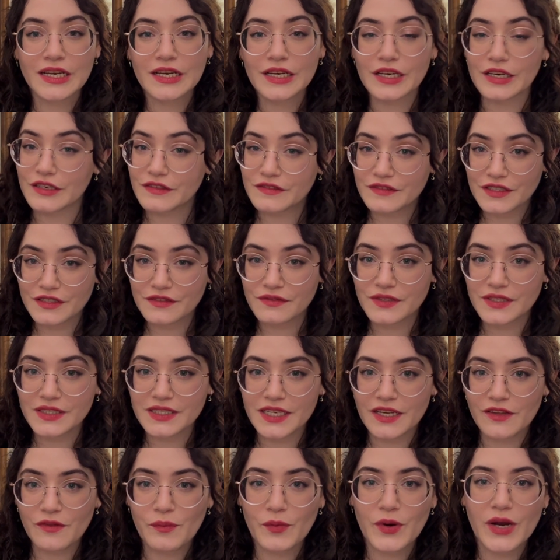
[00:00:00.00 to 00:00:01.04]
of different
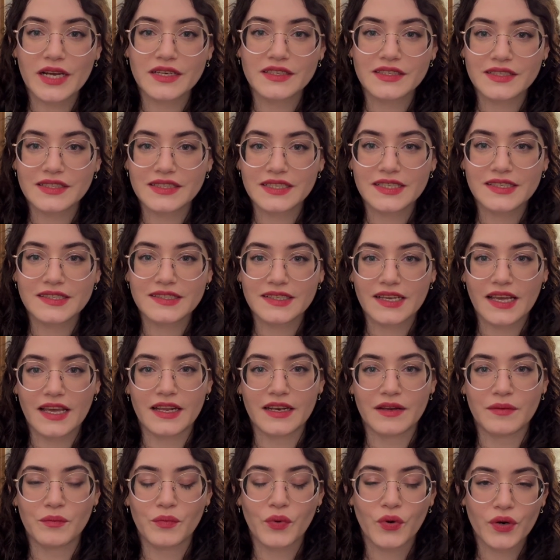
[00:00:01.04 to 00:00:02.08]
death practices and
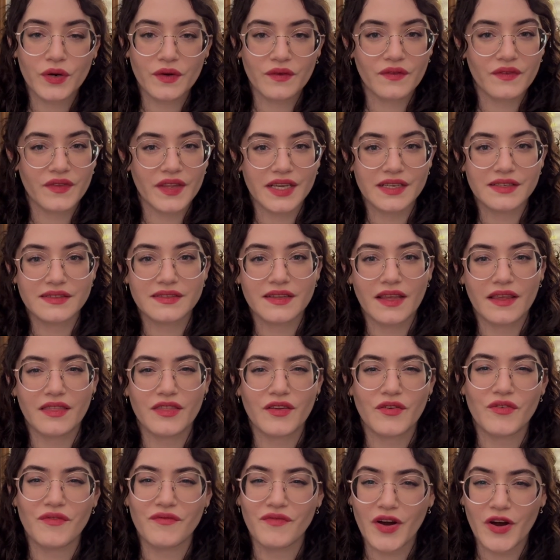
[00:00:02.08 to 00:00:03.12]
important things like
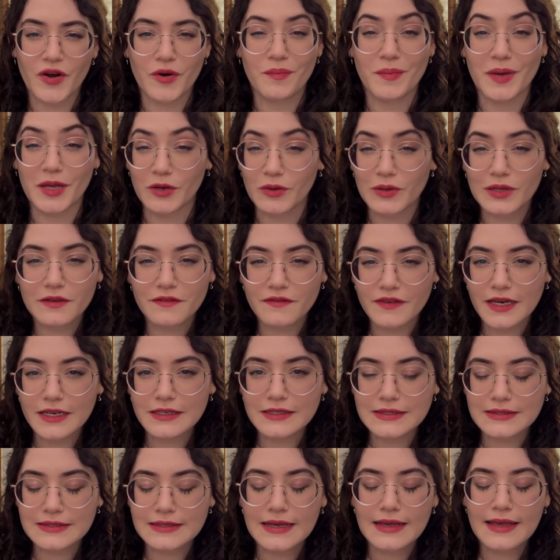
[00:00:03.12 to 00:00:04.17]
their environmental
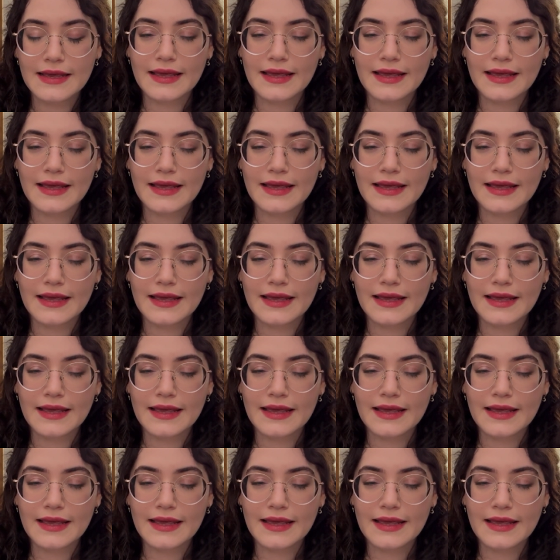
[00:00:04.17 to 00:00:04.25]
effects.